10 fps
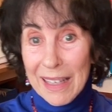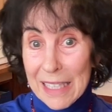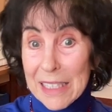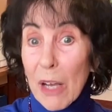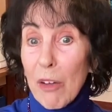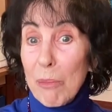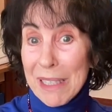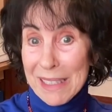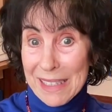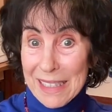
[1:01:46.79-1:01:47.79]
And that's how I've
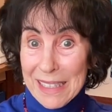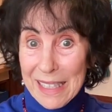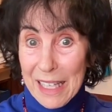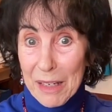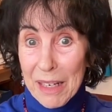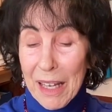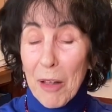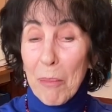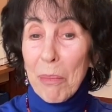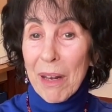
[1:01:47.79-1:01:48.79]
been since then.
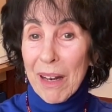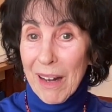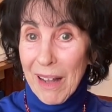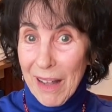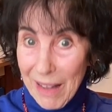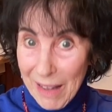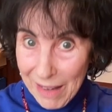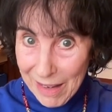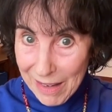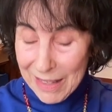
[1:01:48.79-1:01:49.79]
But
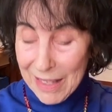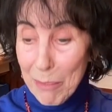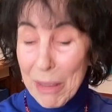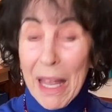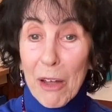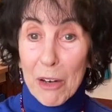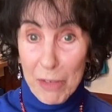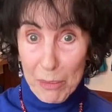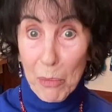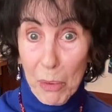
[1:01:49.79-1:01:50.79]
coming out
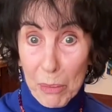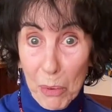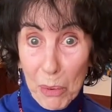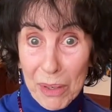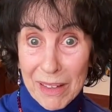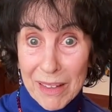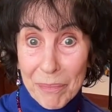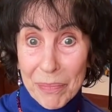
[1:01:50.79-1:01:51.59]
of it more and more.